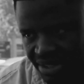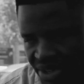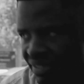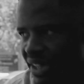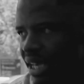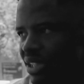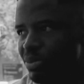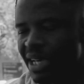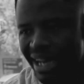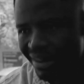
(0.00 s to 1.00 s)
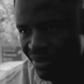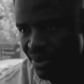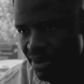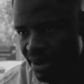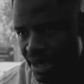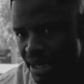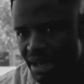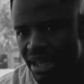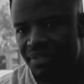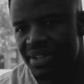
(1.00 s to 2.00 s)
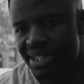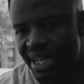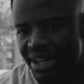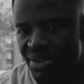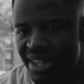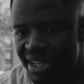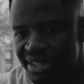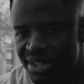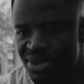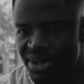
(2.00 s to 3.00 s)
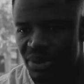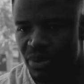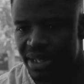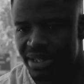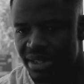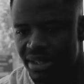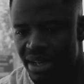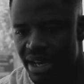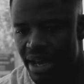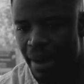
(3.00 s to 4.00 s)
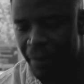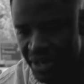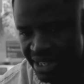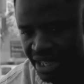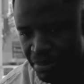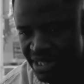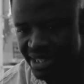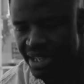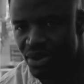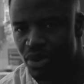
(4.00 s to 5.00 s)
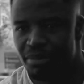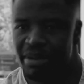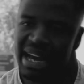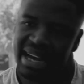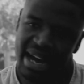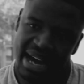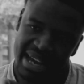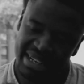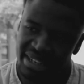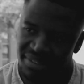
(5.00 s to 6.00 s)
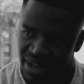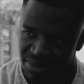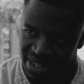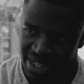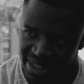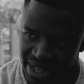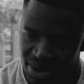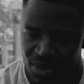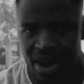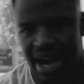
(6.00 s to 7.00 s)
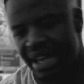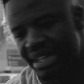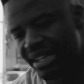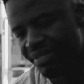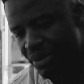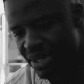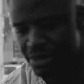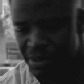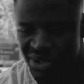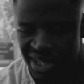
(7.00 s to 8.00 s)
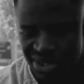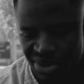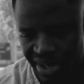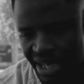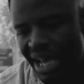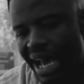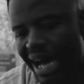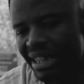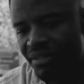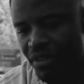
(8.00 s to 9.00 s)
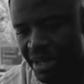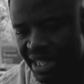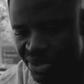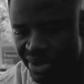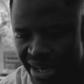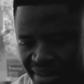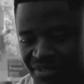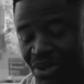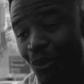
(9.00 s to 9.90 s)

everything has to be colorful. If it's telling an authentic story, which a person can be sitting at home and be like, I identify with that thing, or I identify with this particular story, I think for me that's good enough. The one